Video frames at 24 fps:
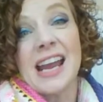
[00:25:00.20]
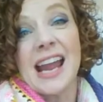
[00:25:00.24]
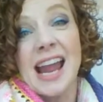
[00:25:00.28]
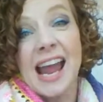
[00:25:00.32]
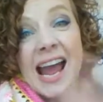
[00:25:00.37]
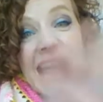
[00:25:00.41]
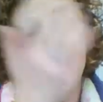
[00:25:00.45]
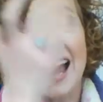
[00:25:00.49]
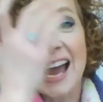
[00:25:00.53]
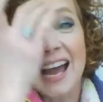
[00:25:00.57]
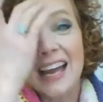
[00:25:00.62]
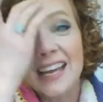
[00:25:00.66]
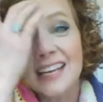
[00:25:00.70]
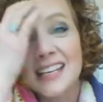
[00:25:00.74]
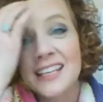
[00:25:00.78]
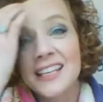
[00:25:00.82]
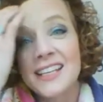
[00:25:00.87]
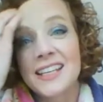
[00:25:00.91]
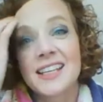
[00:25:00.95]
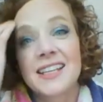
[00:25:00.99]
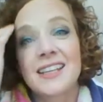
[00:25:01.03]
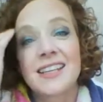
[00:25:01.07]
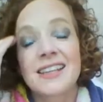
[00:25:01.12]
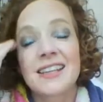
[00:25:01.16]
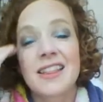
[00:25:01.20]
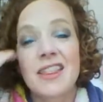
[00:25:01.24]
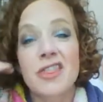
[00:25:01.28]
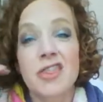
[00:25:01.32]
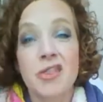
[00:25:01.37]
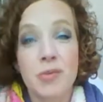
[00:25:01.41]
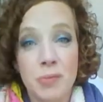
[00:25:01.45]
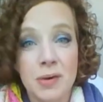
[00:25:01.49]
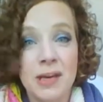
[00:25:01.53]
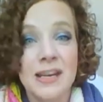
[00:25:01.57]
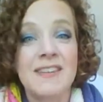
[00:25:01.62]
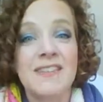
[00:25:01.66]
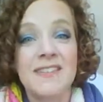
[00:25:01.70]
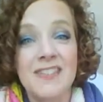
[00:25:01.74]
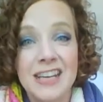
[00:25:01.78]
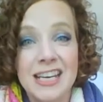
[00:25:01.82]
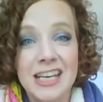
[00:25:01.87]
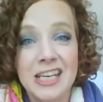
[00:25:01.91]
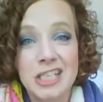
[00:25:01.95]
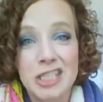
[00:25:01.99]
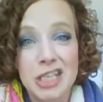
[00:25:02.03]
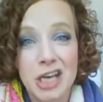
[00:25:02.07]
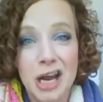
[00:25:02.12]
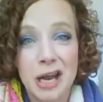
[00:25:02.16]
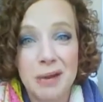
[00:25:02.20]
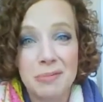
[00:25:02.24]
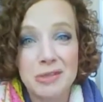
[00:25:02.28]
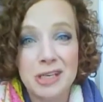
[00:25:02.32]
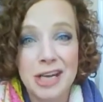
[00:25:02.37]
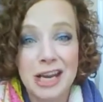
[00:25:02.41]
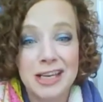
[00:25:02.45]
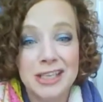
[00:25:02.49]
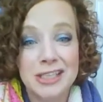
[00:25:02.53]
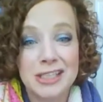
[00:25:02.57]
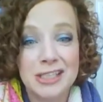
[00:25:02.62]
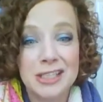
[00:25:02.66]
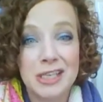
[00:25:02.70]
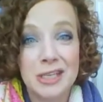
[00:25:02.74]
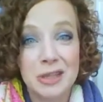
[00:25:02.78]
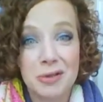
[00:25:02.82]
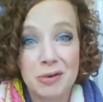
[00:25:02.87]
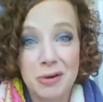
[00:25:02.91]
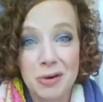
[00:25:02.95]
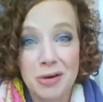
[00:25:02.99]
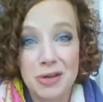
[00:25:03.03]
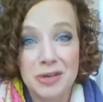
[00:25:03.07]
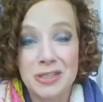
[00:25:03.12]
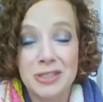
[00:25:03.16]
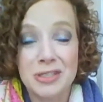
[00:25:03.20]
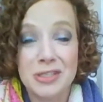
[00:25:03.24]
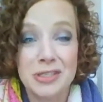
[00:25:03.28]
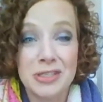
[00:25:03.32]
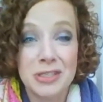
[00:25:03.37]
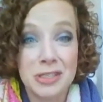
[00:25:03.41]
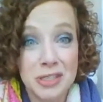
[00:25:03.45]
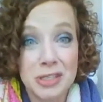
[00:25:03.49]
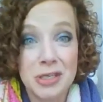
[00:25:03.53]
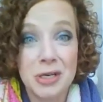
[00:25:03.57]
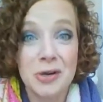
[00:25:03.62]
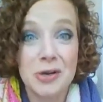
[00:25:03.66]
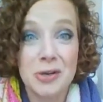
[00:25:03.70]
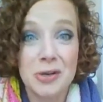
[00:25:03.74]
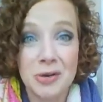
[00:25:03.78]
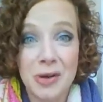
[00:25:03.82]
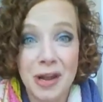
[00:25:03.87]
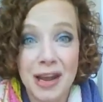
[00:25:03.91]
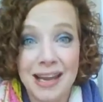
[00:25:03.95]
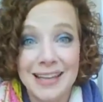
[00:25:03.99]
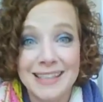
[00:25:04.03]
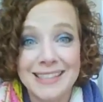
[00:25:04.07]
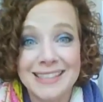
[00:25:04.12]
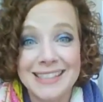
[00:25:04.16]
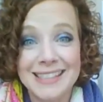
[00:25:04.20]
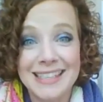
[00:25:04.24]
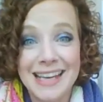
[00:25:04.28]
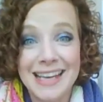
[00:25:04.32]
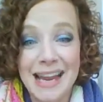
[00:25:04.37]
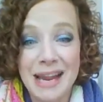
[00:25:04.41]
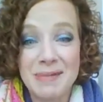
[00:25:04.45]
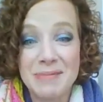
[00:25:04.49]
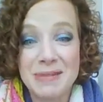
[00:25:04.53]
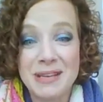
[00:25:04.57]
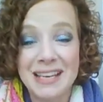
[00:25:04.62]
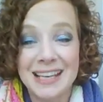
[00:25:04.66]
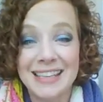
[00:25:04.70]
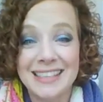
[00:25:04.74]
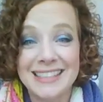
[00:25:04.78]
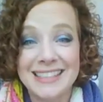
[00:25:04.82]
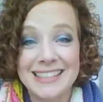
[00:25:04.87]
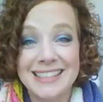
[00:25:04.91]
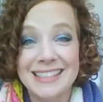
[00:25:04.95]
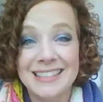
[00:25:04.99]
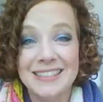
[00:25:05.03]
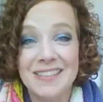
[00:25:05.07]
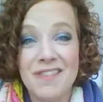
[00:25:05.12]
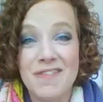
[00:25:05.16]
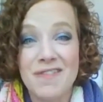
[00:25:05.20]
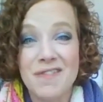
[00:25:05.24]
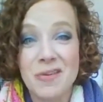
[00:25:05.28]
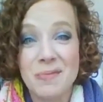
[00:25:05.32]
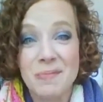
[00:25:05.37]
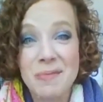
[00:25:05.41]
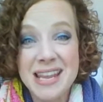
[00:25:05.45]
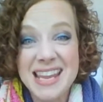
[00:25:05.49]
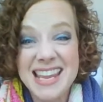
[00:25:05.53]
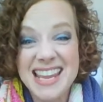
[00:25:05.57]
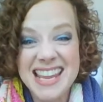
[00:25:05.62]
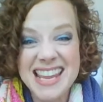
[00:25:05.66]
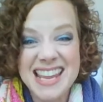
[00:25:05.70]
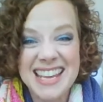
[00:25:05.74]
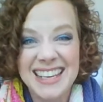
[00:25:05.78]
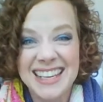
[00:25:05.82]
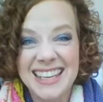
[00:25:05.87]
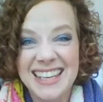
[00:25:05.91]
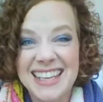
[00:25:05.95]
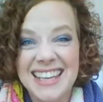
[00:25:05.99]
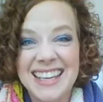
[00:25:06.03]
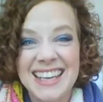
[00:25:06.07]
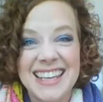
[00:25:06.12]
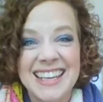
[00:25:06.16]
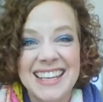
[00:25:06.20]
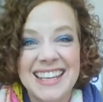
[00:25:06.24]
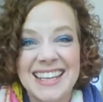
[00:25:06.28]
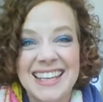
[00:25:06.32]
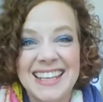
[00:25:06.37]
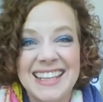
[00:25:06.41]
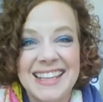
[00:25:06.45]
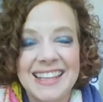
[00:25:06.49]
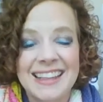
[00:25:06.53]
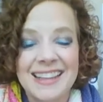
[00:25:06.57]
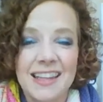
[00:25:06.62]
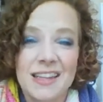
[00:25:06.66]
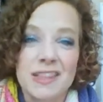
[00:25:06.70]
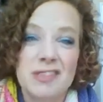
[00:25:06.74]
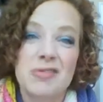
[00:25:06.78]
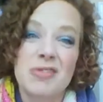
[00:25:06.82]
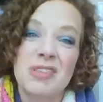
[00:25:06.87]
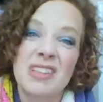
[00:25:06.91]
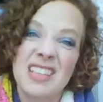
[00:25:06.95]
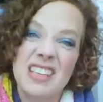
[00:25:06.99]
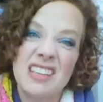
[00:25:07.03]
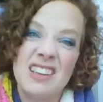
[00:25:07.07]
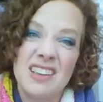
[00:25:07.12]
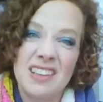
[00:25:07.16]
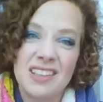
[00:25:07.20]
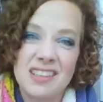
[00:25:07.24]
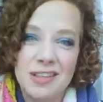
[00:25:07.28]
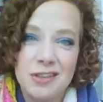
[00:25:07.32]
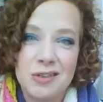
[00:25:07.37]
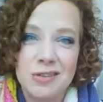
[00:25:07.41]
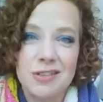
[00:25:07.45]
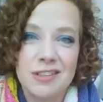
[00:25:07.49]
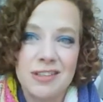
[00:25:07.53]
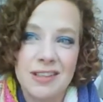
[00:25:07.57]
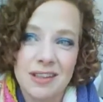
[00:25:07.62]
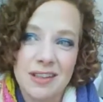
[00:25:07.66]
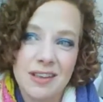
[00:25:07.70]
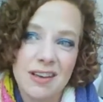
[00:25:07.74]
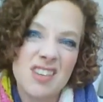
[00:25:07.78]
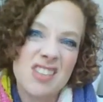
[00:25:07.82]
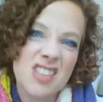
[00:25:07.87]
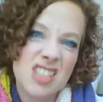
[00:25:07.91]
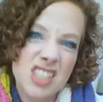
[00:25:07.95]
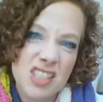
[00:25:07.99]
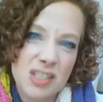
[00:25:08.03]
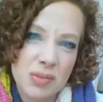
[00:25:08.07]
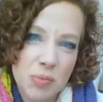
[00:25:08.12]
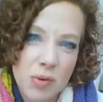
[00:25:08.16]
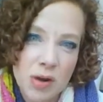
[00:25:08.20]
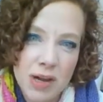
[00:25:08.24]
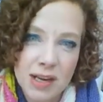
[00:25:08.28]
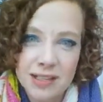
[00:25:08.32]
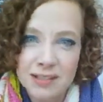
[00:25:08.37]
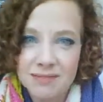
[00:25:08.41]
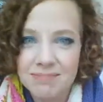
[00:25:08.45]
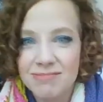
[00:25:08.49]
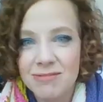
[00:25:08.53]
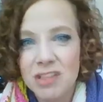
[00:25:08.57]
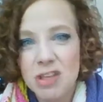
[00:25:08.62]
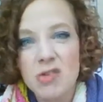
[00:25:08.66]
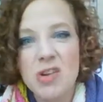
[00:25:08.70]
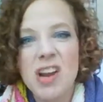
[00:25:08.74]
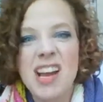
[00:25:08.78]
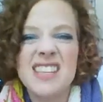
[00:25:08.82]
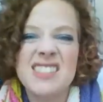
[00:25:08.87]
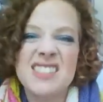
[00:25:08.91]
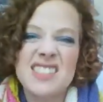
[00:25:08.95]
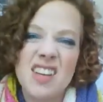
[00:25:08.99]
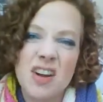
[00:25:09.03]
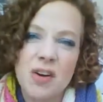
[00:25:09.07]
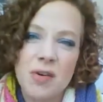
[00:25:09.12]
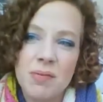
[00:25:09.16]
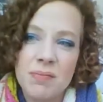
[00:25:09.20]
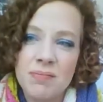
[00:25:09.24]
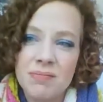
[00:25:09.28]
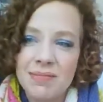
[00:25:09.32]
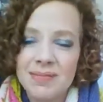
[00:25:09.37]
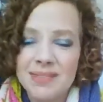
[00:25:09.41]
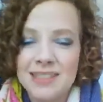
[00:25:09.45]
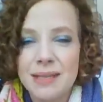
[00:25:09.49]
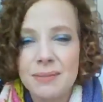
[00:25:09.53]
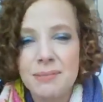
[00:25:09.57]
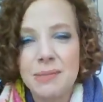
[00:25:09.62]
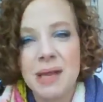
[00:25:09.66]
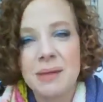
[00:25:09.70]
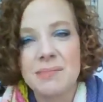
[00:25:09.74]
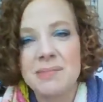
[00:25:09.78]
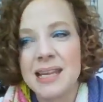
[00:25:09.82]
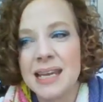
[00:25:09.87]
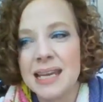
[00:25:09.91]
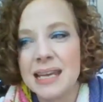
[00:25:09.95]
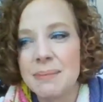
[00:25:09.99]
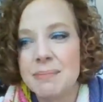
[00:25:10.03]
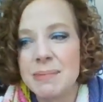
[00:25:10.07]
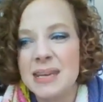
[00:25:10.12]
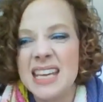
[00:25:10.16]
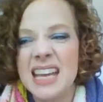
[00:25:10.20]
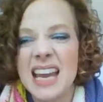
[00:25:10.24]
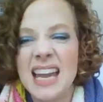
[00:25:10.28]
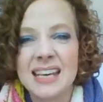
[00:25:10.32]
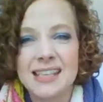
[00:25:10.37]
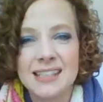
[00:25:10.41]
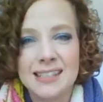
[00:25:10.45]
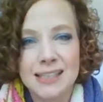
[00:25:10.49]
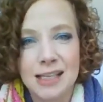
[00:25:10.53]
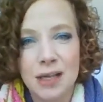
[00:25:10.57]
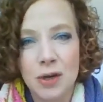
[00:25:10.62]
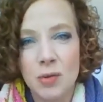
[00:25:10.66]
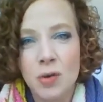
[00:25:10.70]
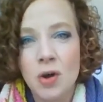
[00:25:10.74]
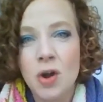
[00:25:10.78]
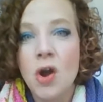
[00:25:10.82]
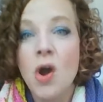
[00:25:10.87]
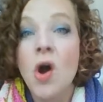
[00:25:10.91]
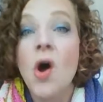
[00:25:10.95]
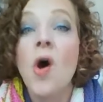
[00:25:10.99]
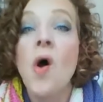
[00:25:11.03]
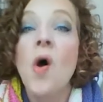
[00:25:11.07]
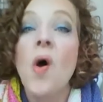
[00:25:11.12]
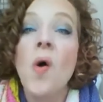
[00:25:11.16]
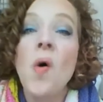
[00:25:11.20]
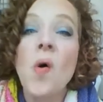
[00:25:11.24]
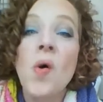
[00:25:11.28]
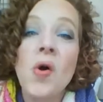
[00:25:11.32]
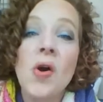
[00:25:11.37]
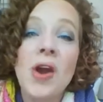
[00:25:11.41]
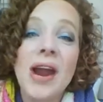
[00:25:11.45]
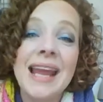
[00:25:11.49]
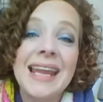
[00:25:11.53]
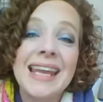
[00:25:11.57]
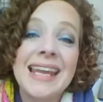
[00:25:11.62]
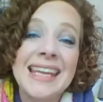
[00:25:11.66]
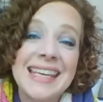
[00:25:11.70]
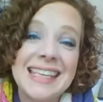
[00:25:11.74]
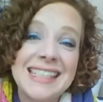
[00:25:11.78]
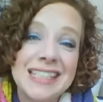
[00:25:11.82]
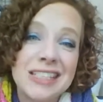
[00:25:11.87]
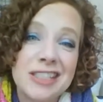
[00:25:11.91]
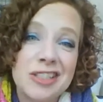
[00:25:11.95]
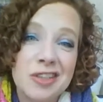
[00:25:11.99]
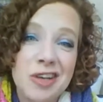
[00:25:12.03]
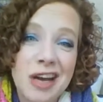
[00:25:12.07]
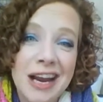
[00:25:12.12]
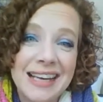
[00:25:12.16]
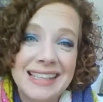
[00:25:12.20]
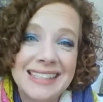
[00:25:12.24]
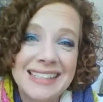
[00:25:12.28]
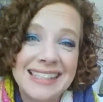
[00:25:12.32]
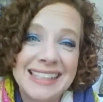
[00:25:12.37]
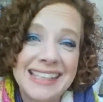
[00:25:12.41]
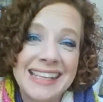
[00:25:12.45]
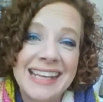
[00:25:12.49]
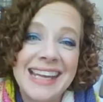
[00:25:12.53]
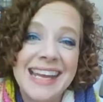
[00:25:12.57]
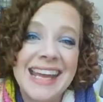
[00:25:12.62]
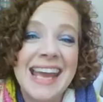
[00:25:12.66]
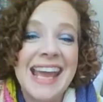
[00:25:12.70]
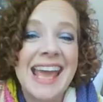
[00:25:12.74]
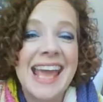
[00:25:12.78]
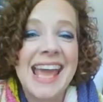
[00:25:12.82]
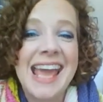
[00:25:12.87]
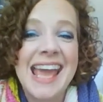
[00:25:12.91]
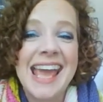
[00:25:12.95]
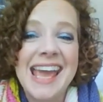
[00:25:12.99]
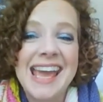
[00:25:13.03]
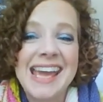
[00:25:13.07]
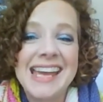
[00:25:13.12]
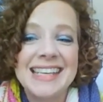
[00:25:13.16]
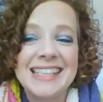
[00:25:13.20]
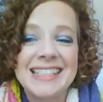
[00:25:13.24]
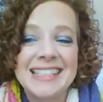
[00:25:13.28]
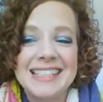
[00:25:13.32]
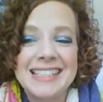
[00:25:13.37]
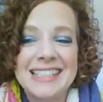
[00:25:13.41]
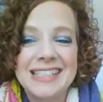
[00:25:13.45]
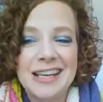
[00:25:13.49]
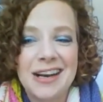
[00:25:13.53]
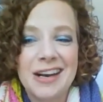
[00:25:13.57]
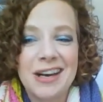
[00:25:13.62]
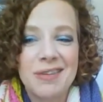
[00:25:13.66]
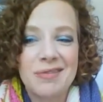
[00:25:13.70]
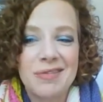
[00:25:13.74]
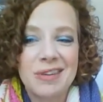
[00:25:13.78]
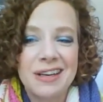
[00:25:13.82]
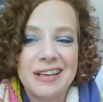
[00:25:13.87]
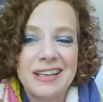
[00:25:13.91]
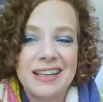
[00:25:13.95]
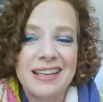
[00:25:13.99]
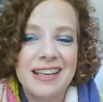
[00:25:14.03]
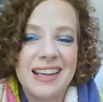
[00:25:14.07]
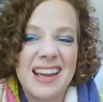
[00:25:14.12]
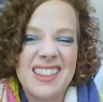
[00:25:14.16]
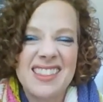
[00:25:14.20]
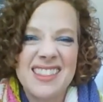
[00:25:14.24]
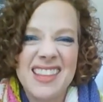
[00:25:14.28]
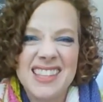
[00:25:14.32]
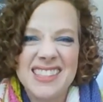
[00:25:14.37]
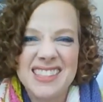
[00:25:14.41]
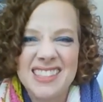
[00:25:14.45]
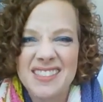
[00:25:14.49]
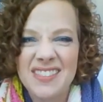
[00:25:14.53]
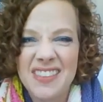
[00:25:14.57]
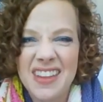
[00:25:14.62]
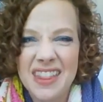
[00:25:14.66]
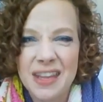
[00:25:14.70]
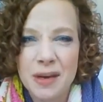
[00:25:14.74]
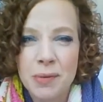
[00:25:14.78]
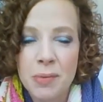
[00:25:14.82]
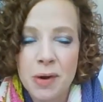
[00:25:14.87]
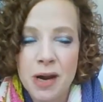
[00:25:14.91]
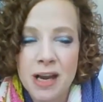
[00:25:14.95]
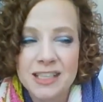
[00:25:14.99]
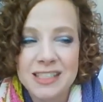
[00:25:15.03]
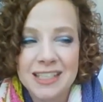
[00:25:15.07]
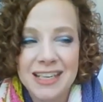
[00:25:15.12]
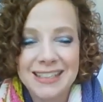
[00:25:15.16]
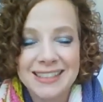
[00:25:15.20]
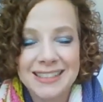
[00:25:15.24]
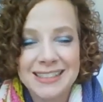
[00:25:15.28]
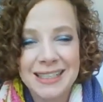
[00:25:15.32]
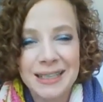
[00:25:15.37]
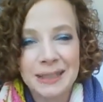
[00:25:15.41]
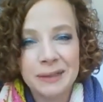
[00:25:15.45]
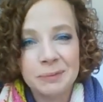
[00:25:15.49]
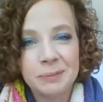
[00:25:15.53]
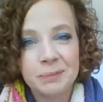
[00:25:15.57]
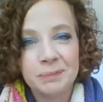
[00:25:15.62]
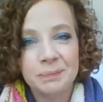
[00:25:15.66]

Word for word: that I had 3 finished objects to show you guys today, because for me, that's really good. Usually there's just one. You guys know, sometimes I can be kind of slow, or I can get distracted and start working on lots of other projects.